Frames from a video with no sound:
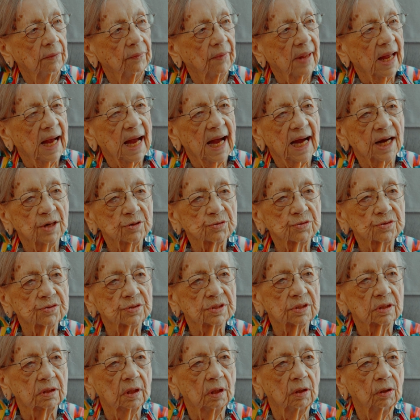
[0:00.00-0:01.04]
The house
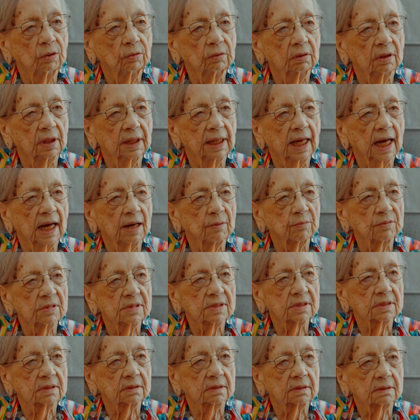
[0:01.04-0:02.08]
was lonely. I
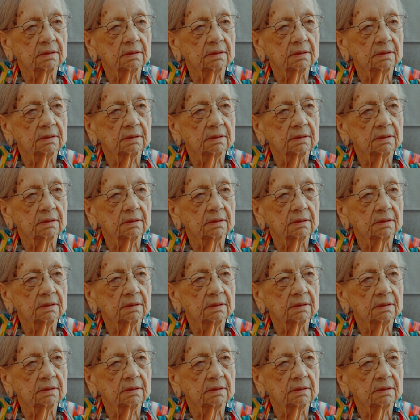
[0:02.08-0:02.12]
was